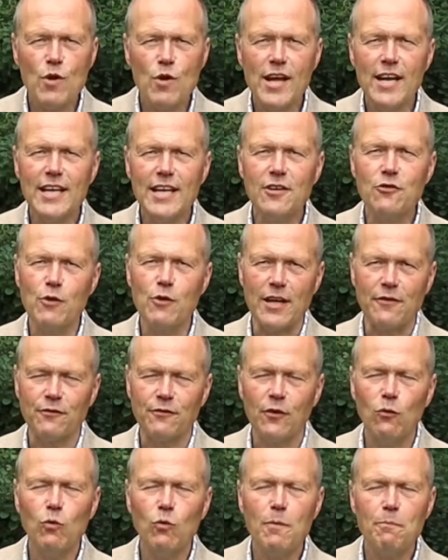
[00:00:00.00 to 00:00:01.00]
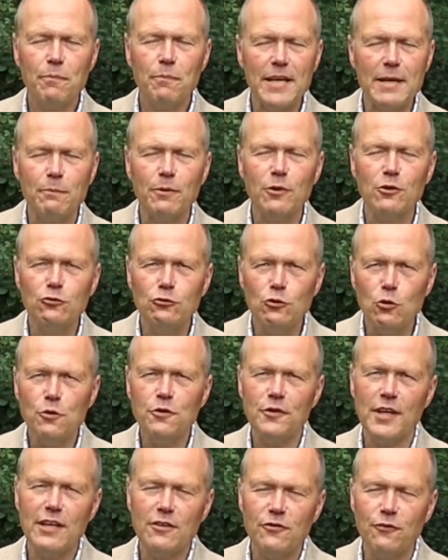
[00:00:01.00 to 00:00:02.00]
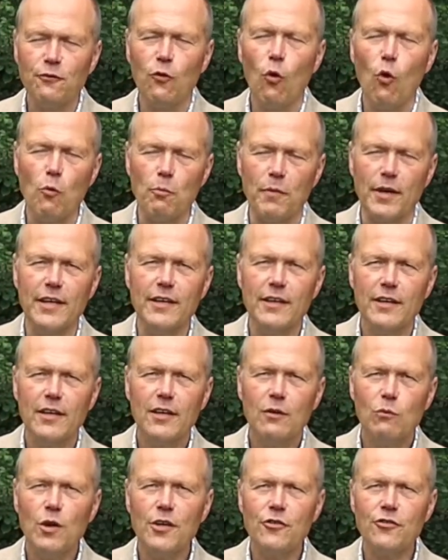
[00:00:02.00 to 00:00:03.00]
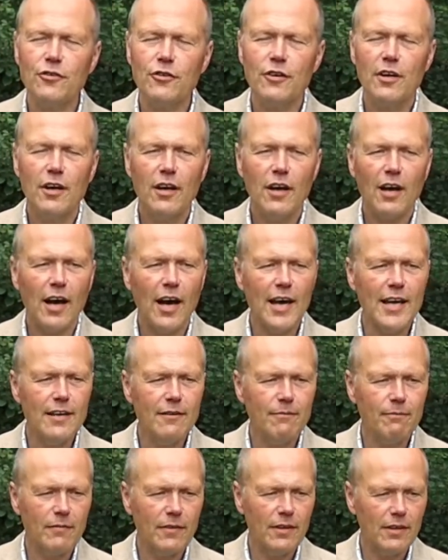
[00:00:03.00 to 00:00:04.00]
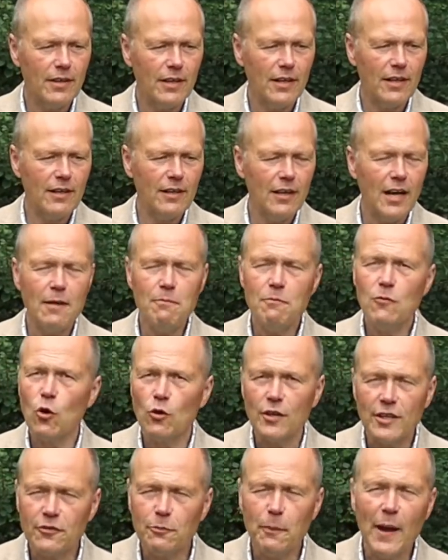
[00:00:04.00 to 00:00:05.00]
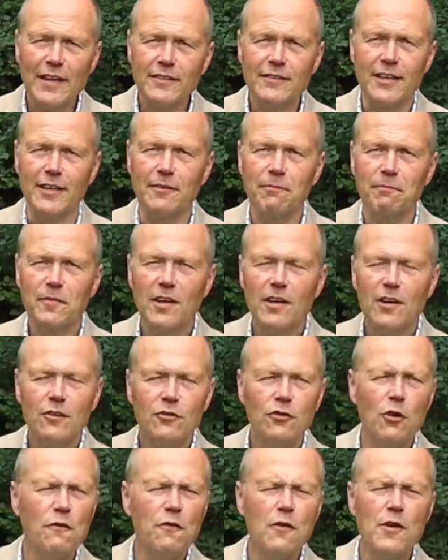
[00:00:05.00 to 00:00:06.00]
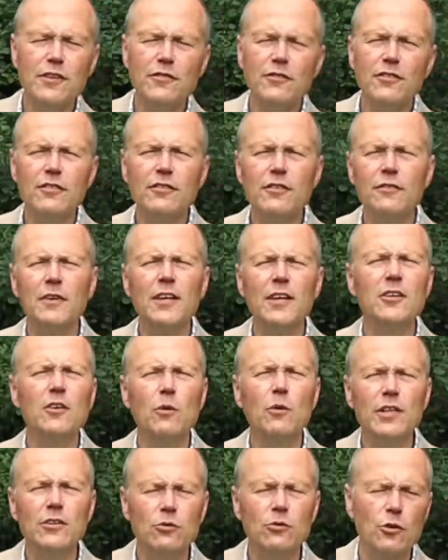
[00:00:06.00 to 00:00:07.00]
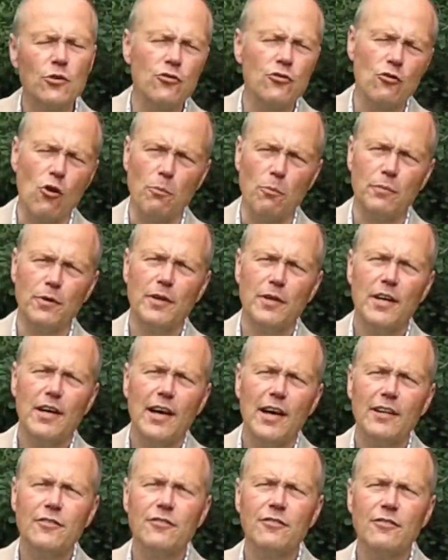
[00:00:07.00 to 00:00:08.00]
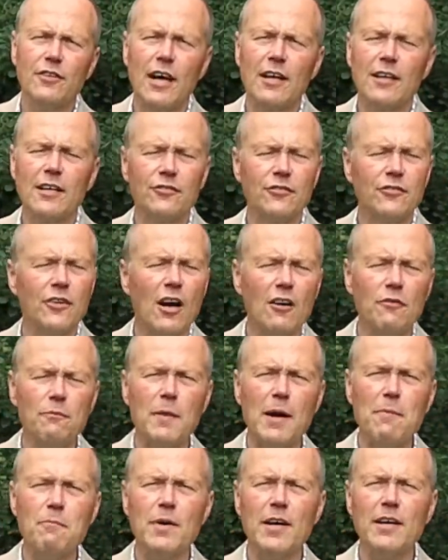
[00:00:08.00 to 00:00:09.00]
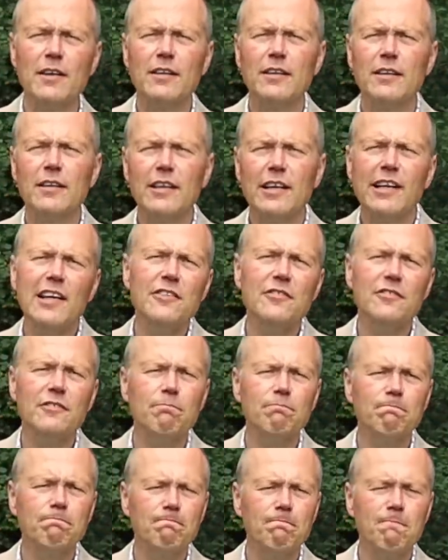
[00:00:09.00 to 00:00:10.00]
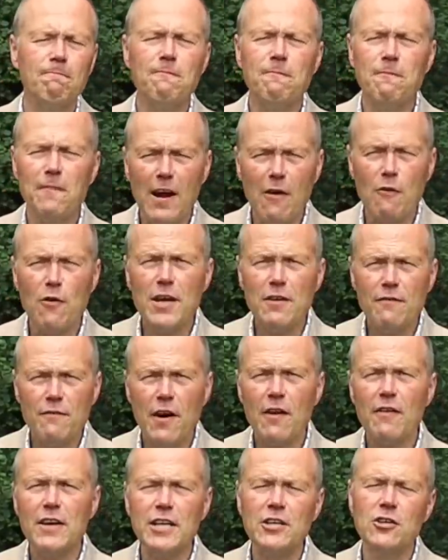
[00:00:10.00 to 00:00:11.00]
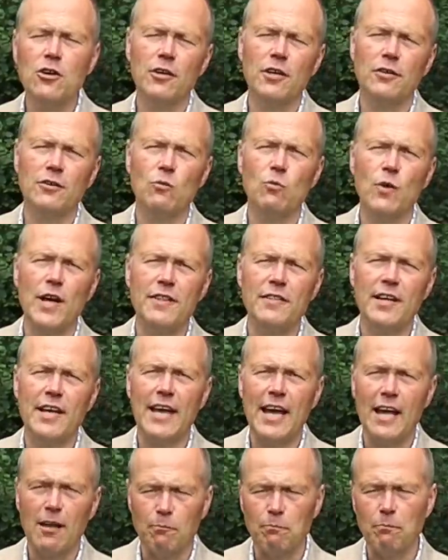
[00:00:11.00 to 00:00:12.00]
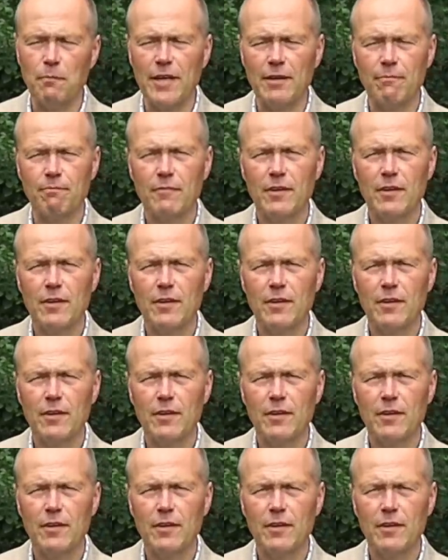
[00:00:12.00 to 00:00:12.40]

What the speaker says: really grateful when people do things for me which I'm not expecting. So for instance, if I go into a shop and a staff member is very, very good at the way they help me,